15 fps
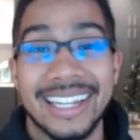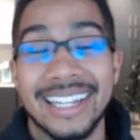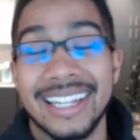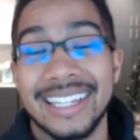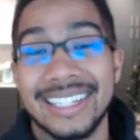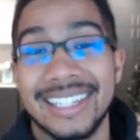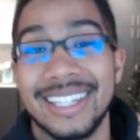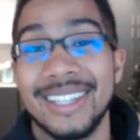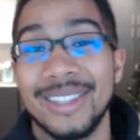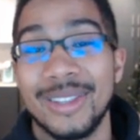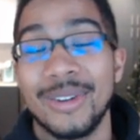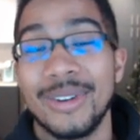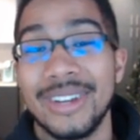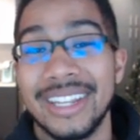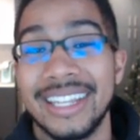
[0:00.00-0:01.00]
in less than
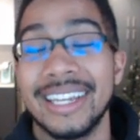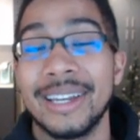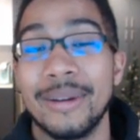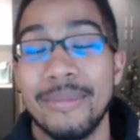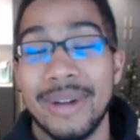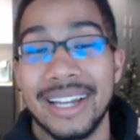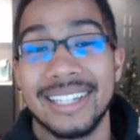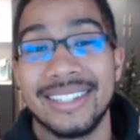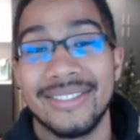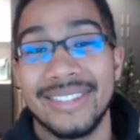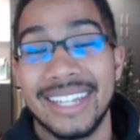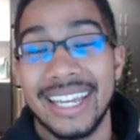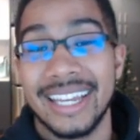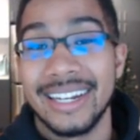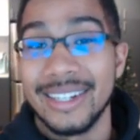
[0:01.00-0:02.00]
30 gigabytes
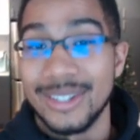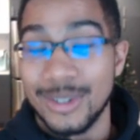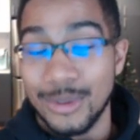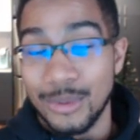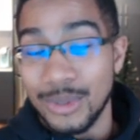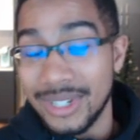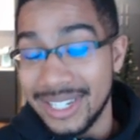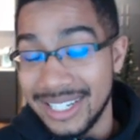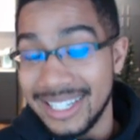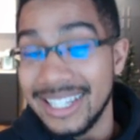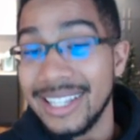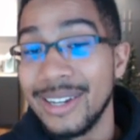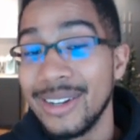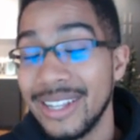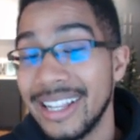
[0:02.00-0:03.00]
of data so which is
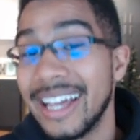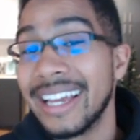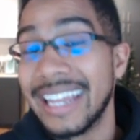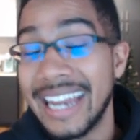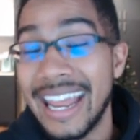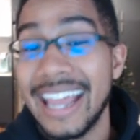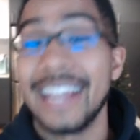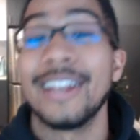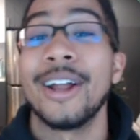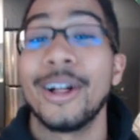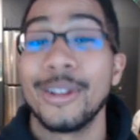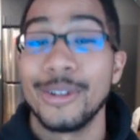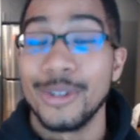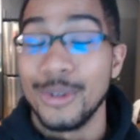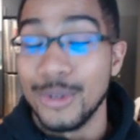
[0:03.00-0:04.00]
literally like an $8
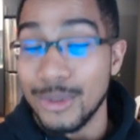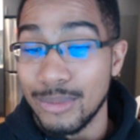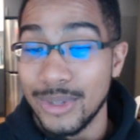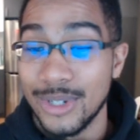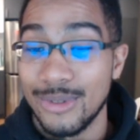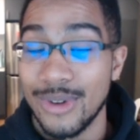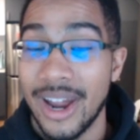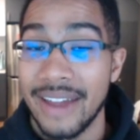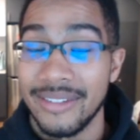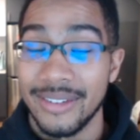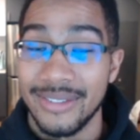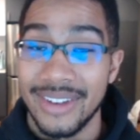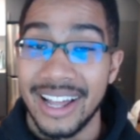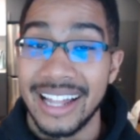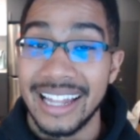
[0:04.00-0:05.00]
usb drive
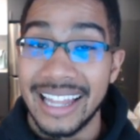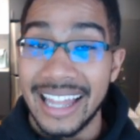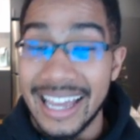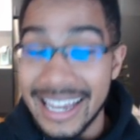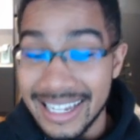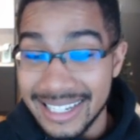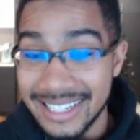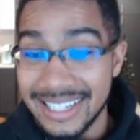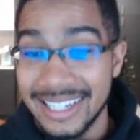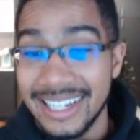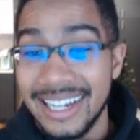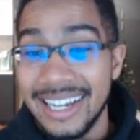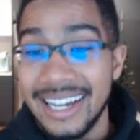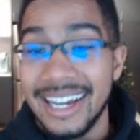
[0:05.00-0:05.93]
if not less